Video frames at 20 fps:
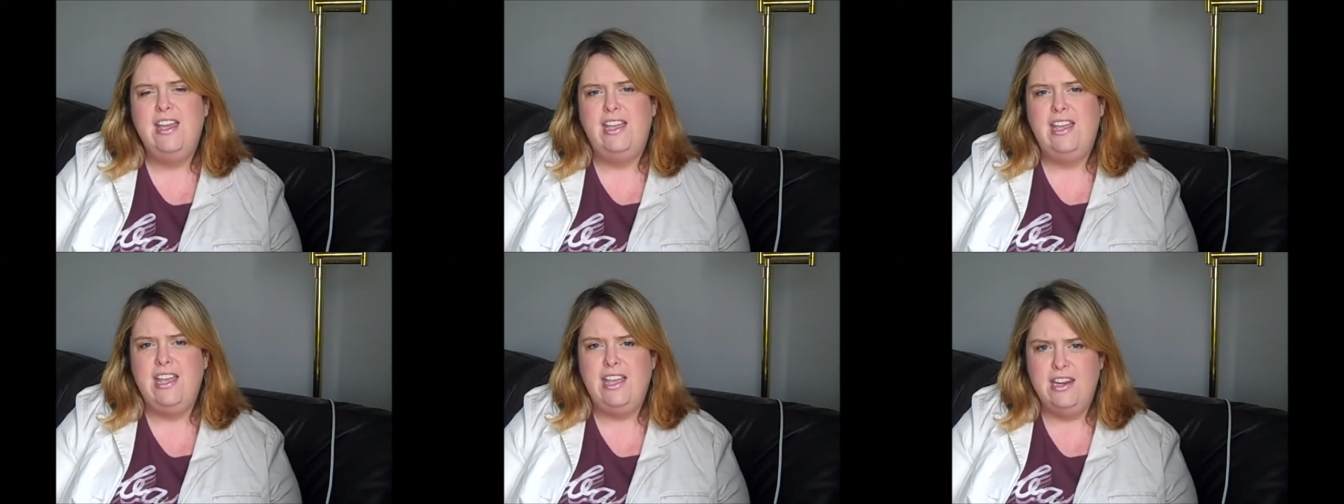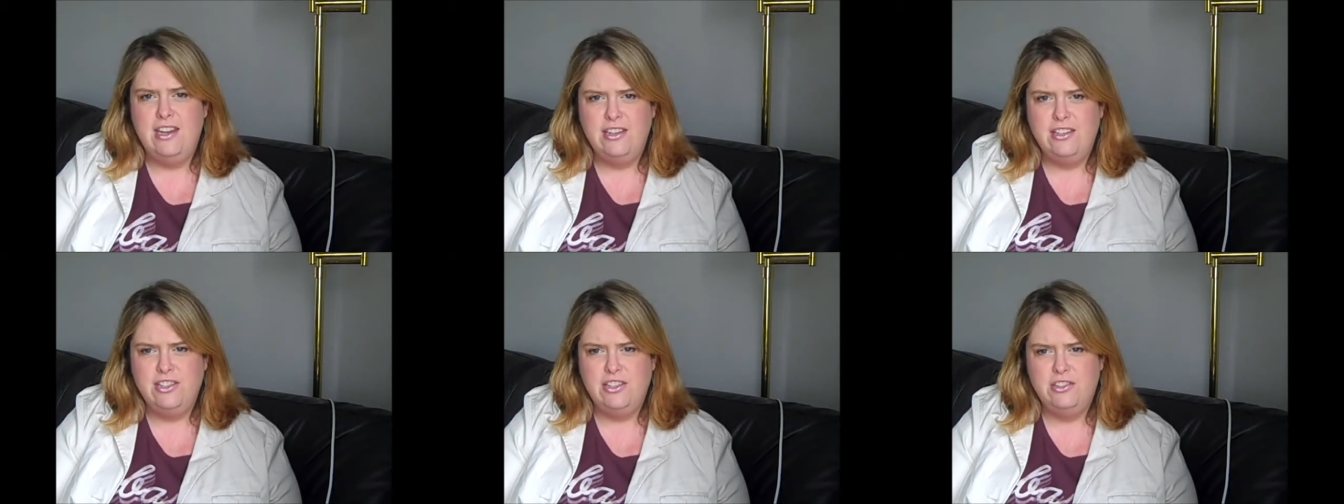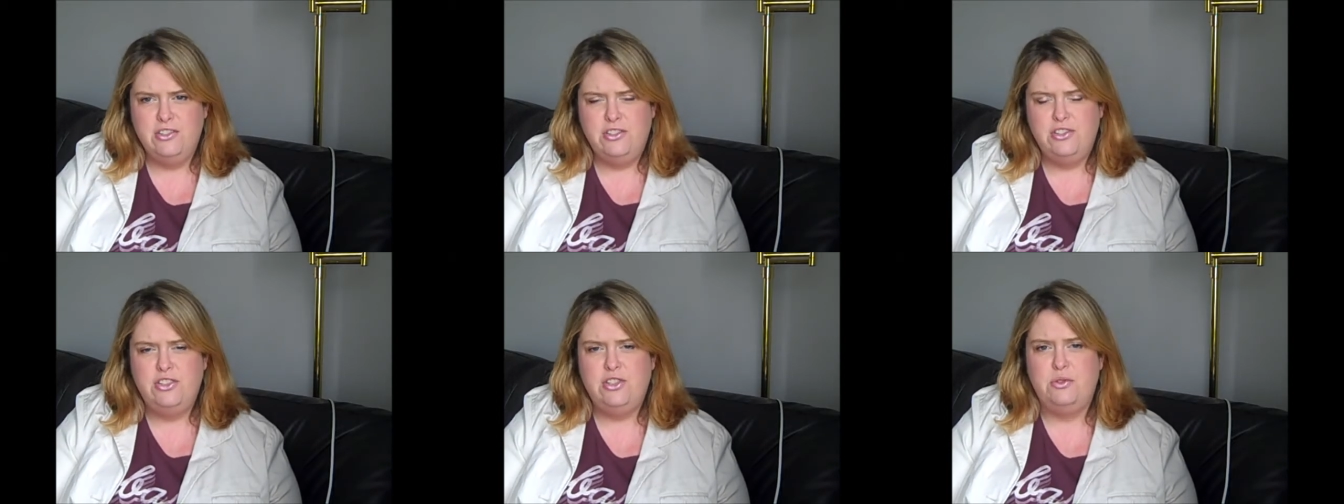heat it
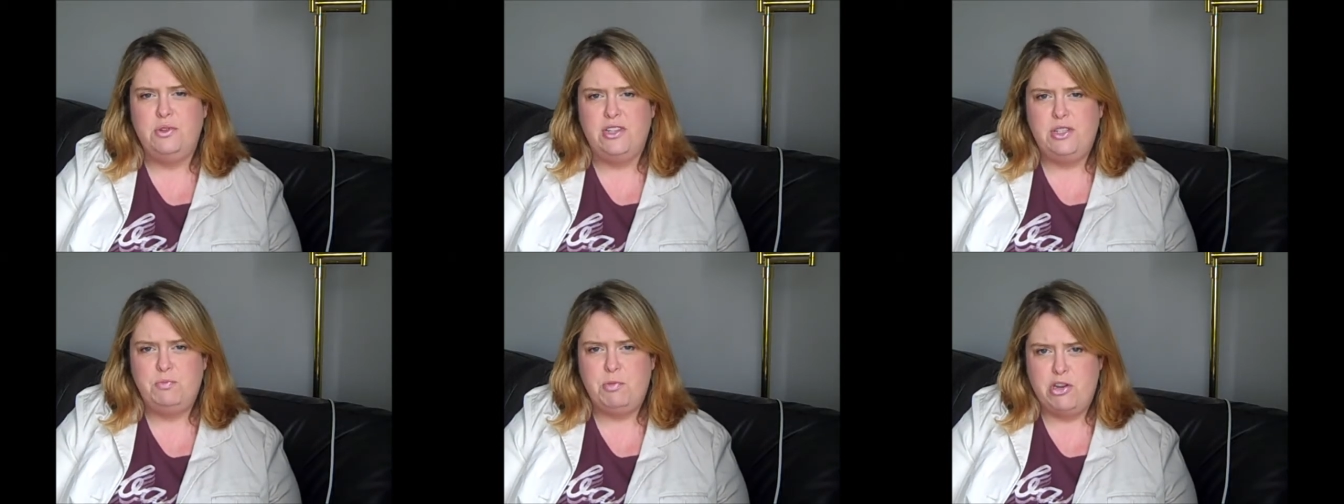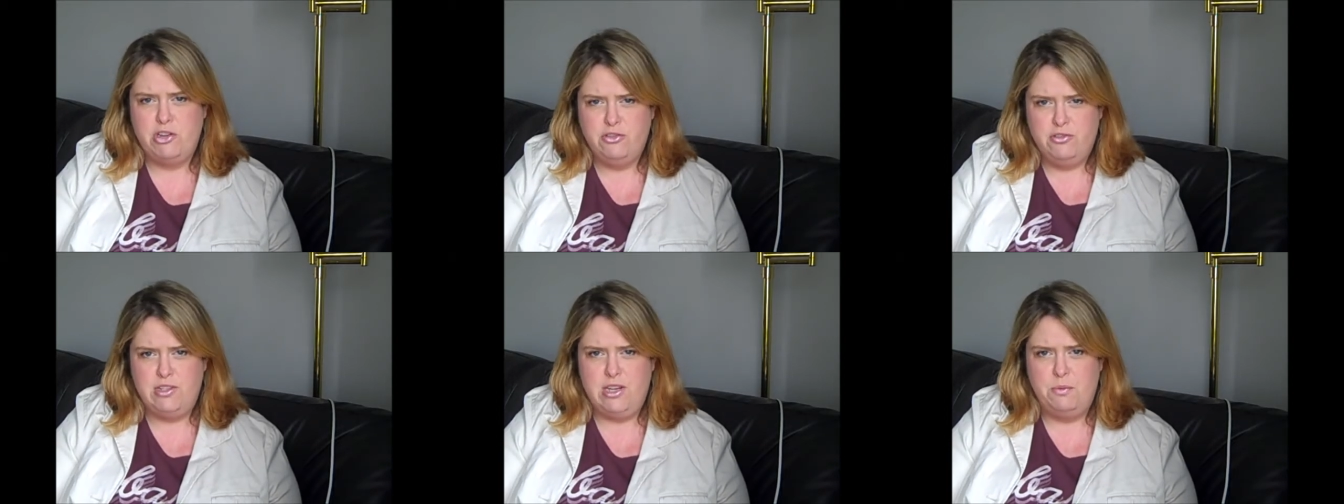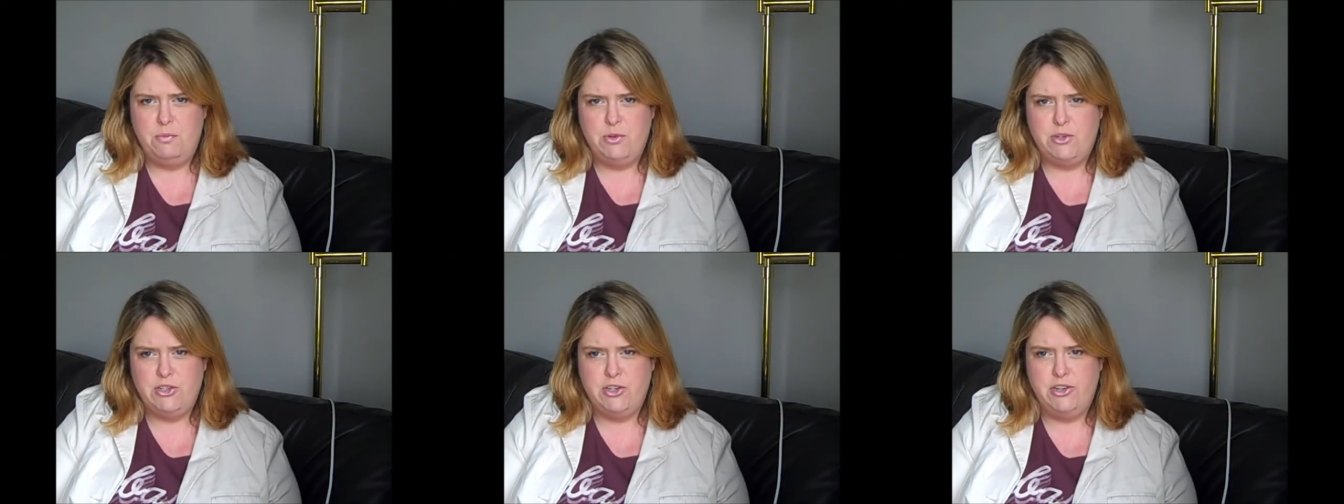to a special
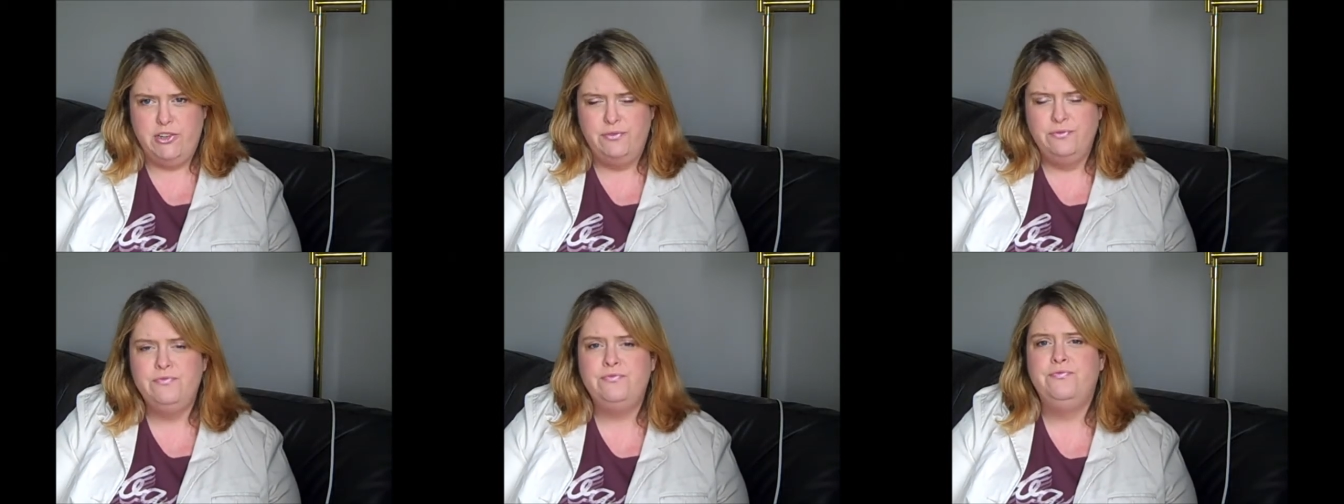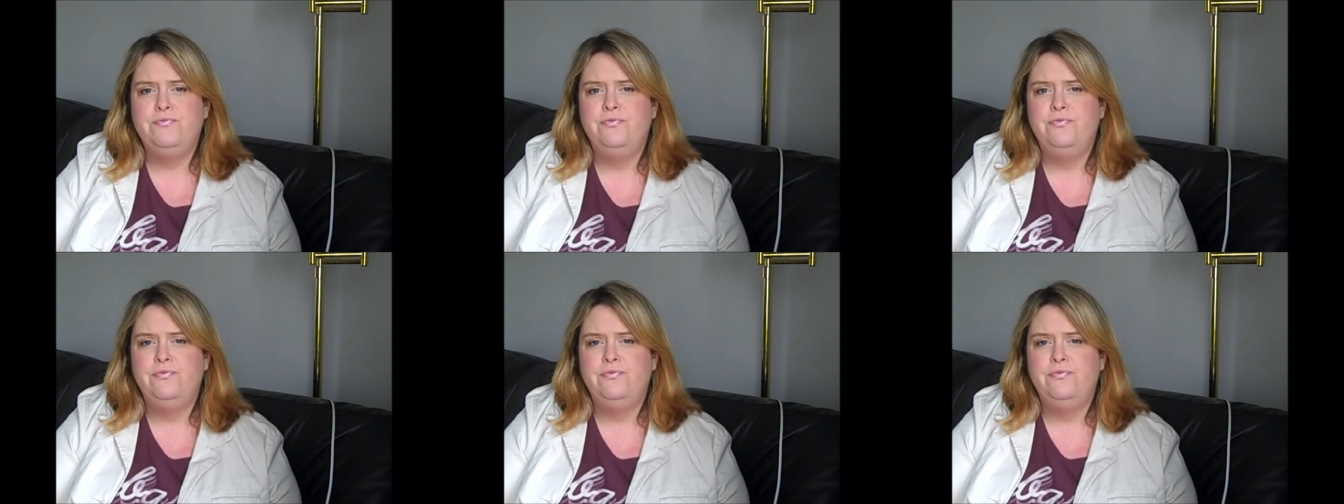temperature.